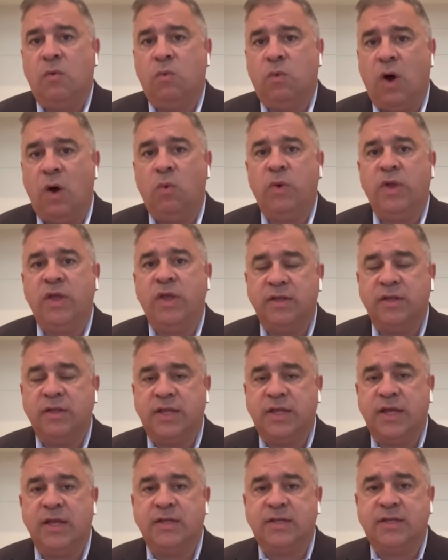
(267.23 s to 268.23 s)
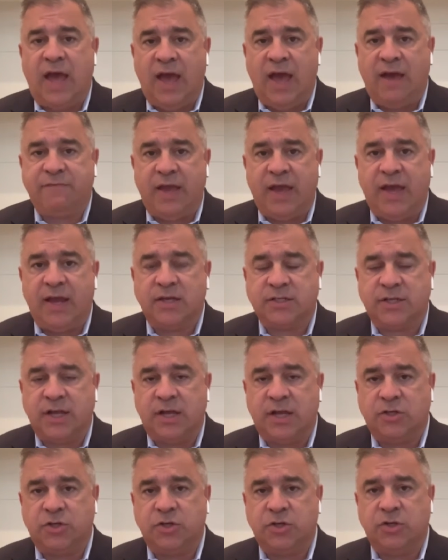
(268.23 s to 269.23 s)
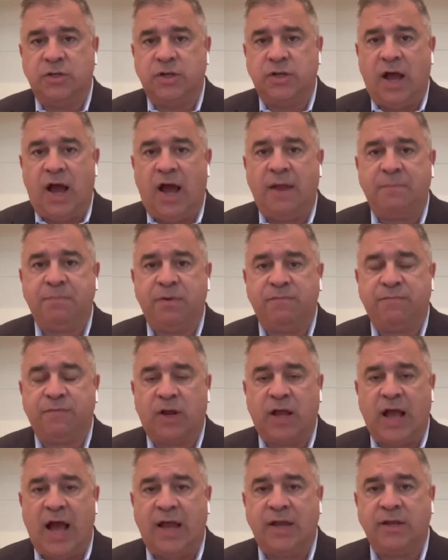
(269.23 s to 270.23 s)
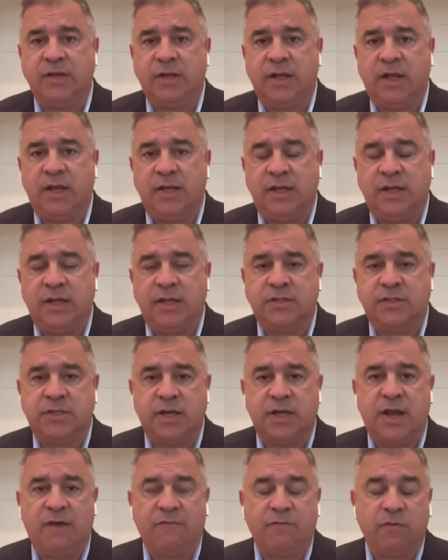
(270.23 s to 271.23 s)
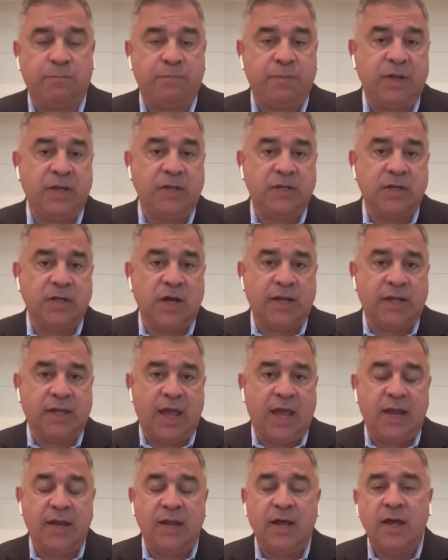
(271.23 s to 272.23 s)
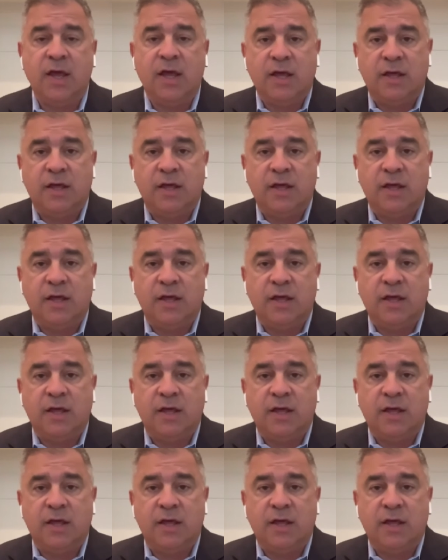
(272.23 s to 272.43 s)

what we did to Afghanistan should not be forgotten. It needs to never be done again.